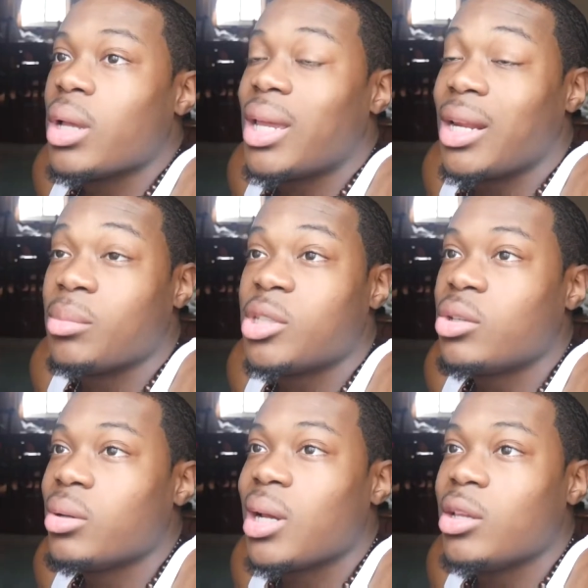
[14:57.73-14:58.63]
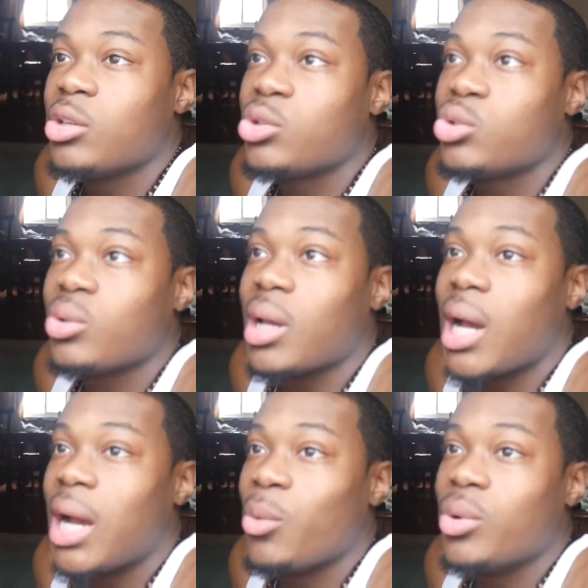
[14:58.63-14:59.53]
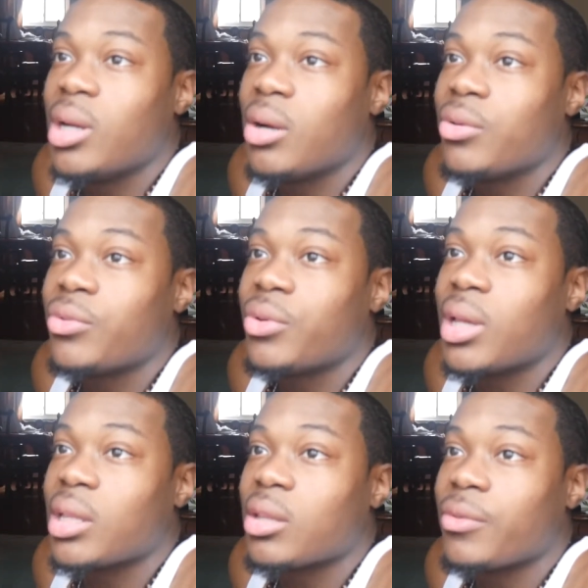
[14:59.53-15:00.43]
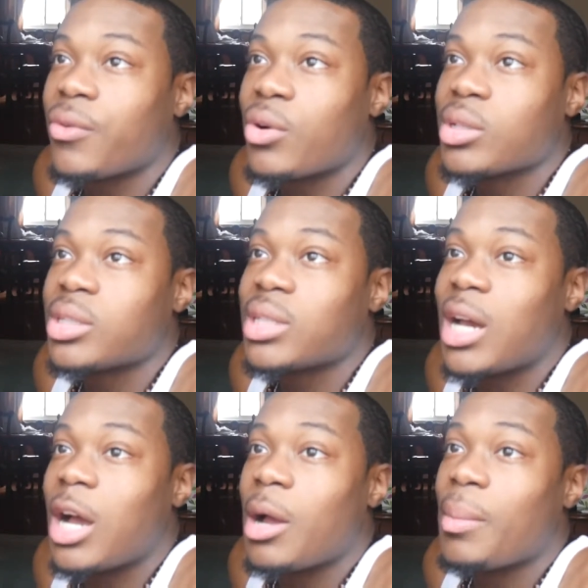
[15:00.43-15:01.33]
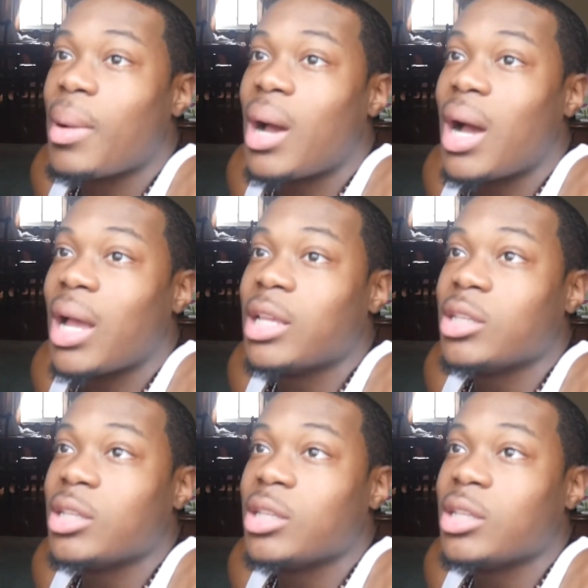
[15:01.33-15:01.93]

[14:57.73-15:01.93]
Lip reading: And I'm still not used to it. I would never forget the first time I